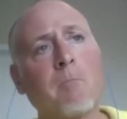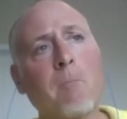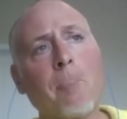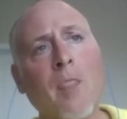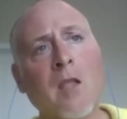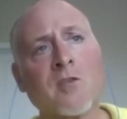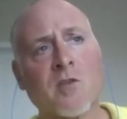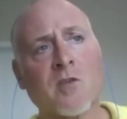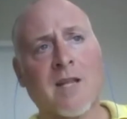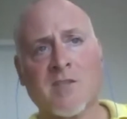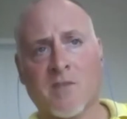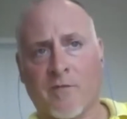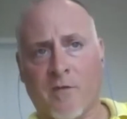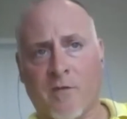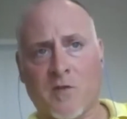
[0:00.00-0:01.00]
So that's
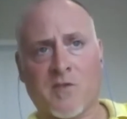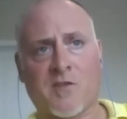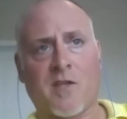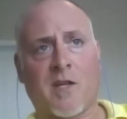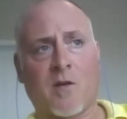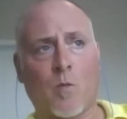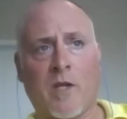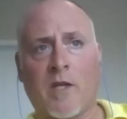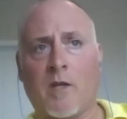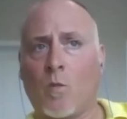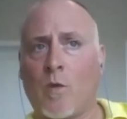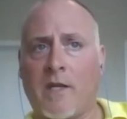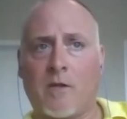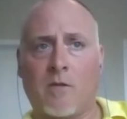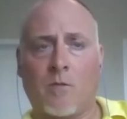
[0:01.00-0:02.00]
the first thing.
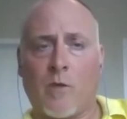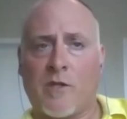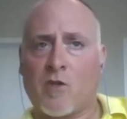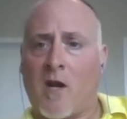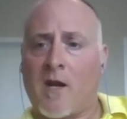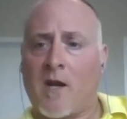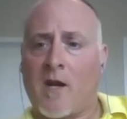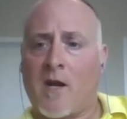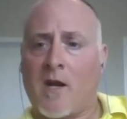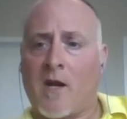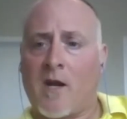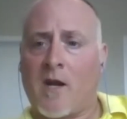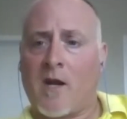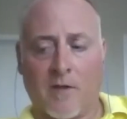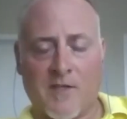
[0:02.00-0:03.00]
We try to be
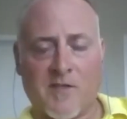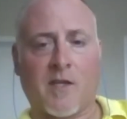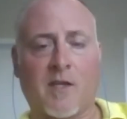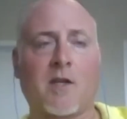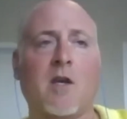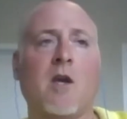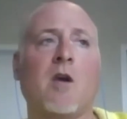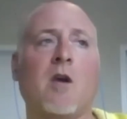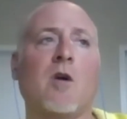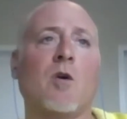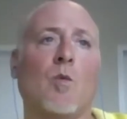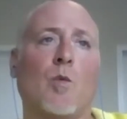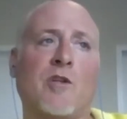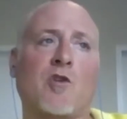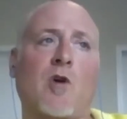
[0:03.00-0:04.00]
realistic.
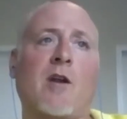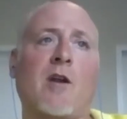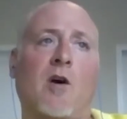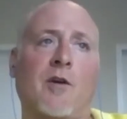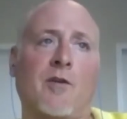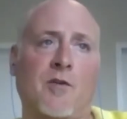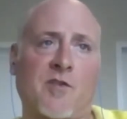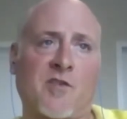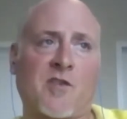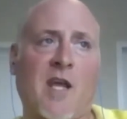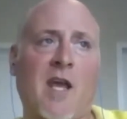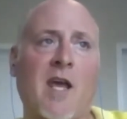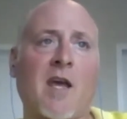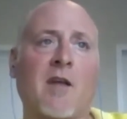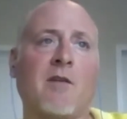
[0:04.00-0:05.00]
We try to
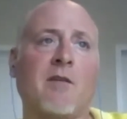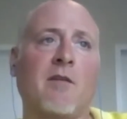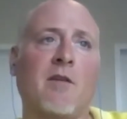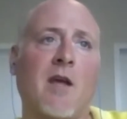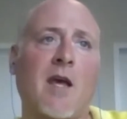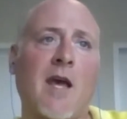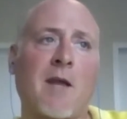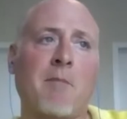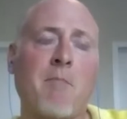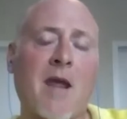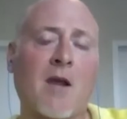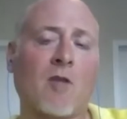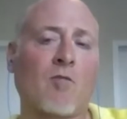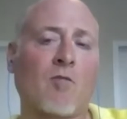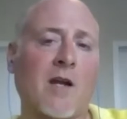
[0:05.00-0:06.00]
understand and
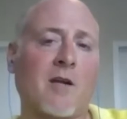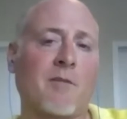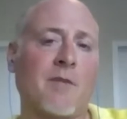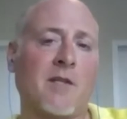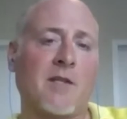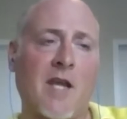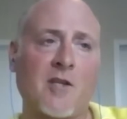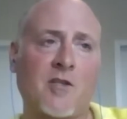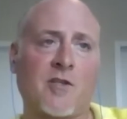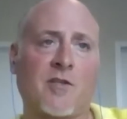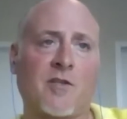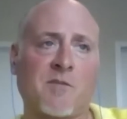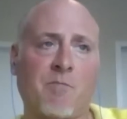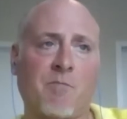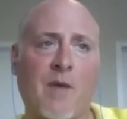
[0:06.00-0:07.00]
make
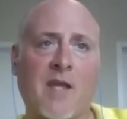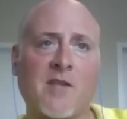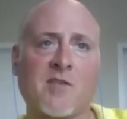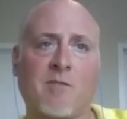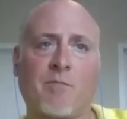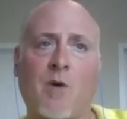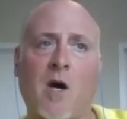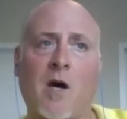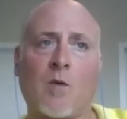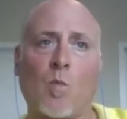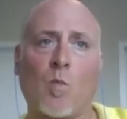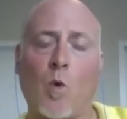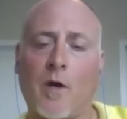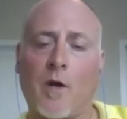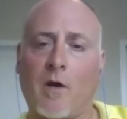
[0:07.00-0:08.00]
recommendations based upon
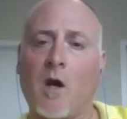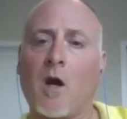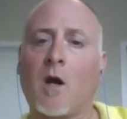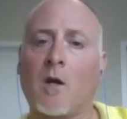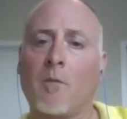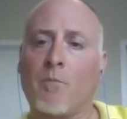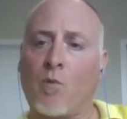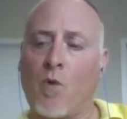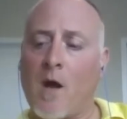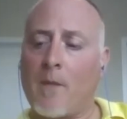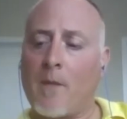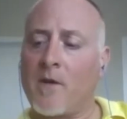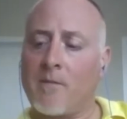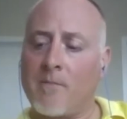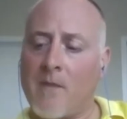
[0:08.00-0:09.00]
what our
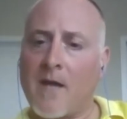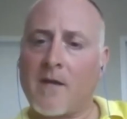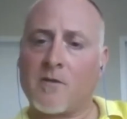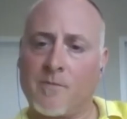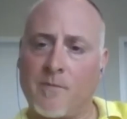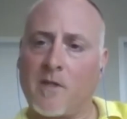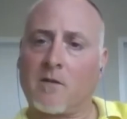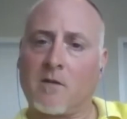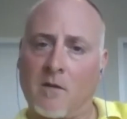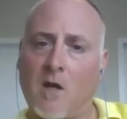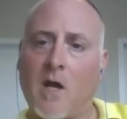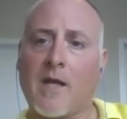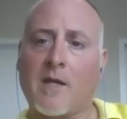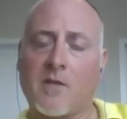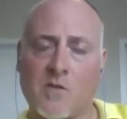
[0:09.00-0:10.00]
property management
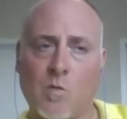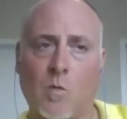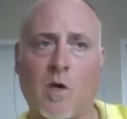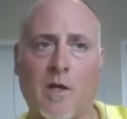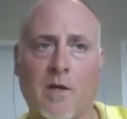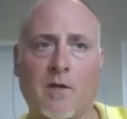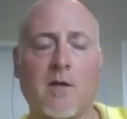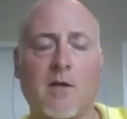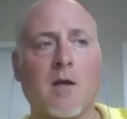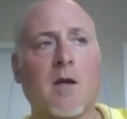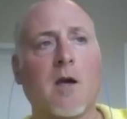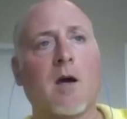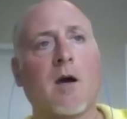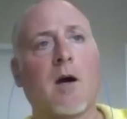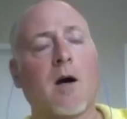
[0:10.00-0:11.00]
clients want.
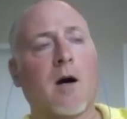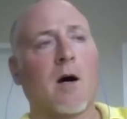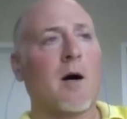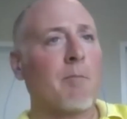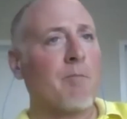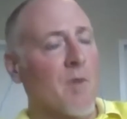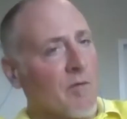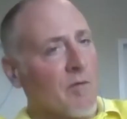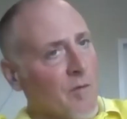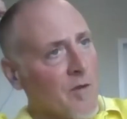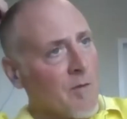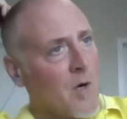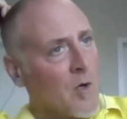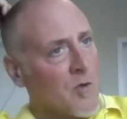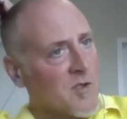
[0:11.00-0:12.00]
For the
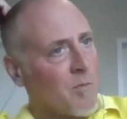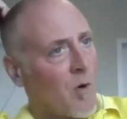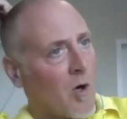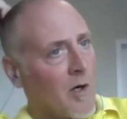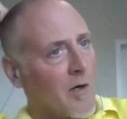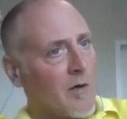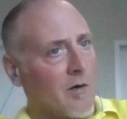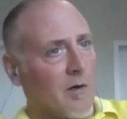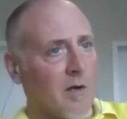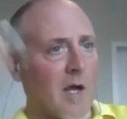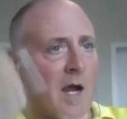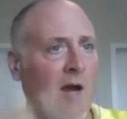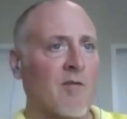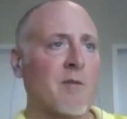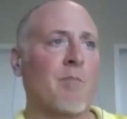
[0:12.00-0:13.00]
most part,
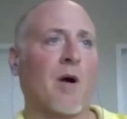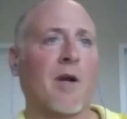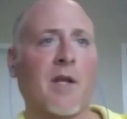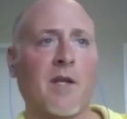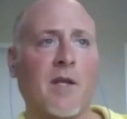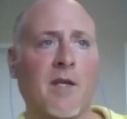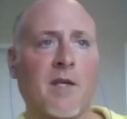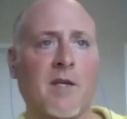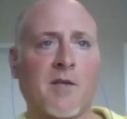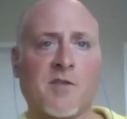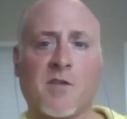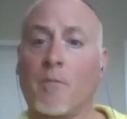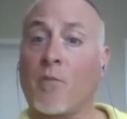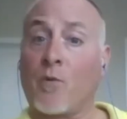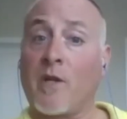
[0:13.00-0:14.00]
everybody
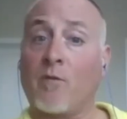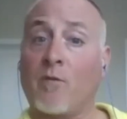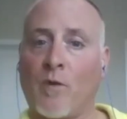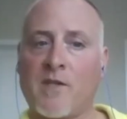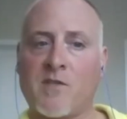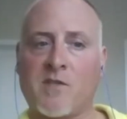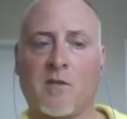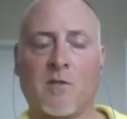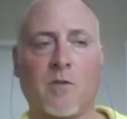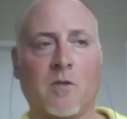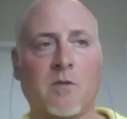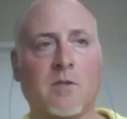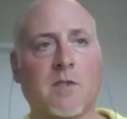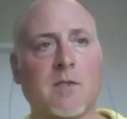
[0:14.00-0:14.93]
is pretty reasonable.